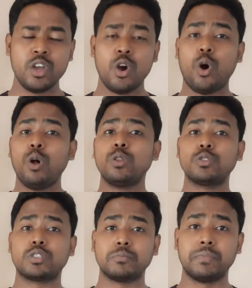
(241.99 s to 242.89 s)
All
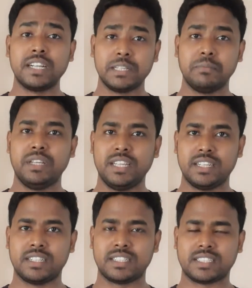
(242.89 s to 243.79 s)
those
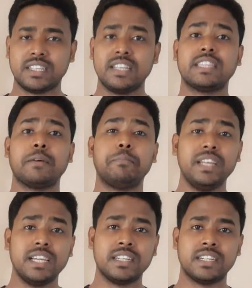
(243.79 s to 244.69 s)
multimillionaires, the
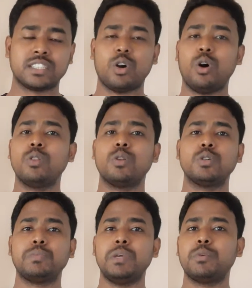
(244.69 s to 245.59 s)
billionaires, all
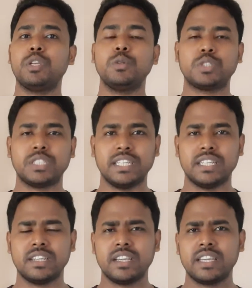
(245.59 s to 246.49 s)
those people you
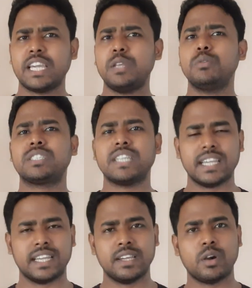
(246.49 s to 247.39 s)
see, can you
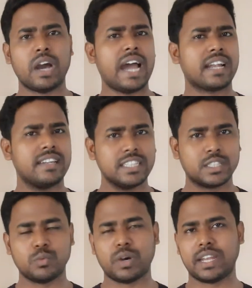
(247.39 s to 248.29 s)
say at
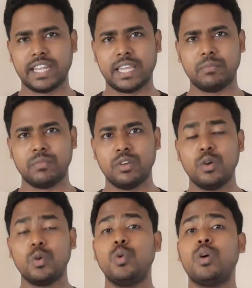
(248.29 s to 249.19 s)
least one name
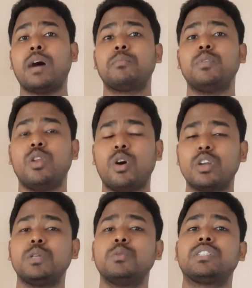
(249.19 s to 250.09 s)
who have
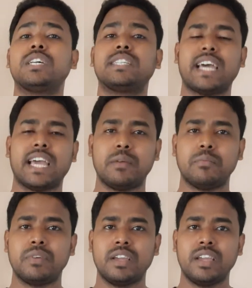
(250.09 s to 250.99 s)
not used their
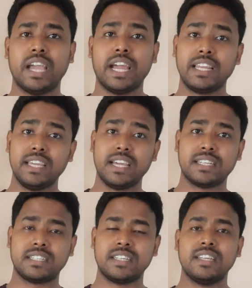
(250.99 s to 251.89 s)
time and
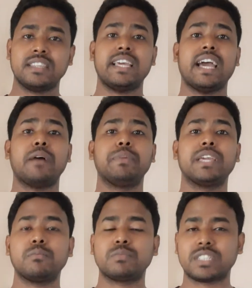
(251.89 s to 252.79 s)
yet they have
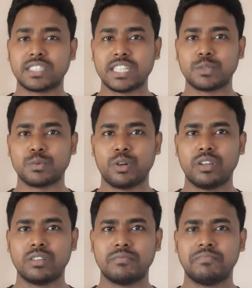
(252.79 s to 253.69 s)
become
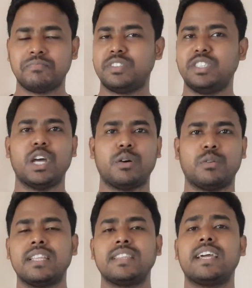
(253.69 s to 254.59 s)
successful?
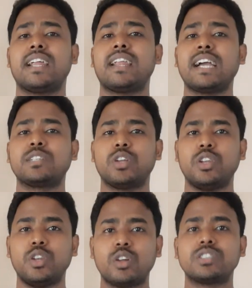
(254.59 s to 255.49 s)
No, there are actually
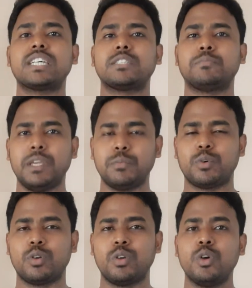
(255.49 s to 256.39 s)
not such
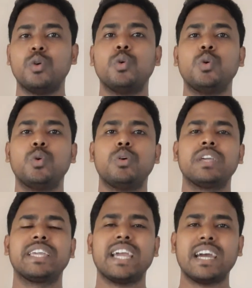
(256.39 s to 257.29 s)
people
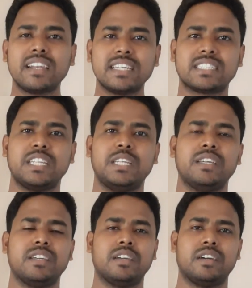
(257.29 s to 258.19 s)
who
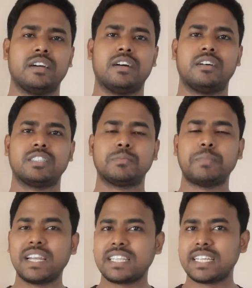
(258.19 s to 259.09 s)
carelessly
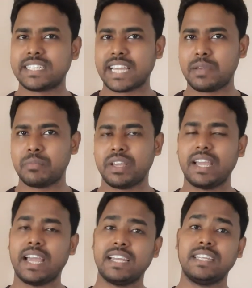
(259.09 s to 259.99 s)
spend their
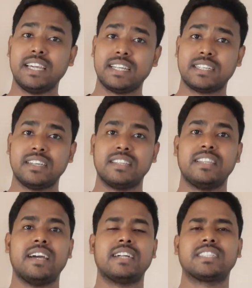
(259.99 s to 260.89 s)
time and yet
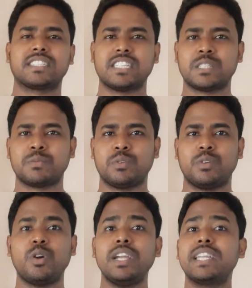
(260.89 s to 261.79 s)
they are successful.
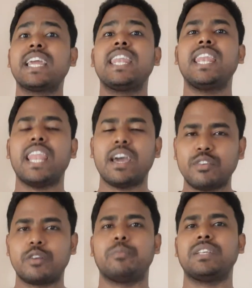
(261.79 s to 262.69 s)
No, it can
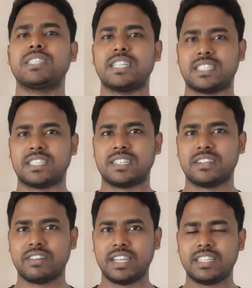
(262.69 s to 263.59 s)
never be such,
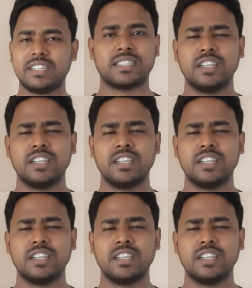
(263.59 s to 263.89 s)
right?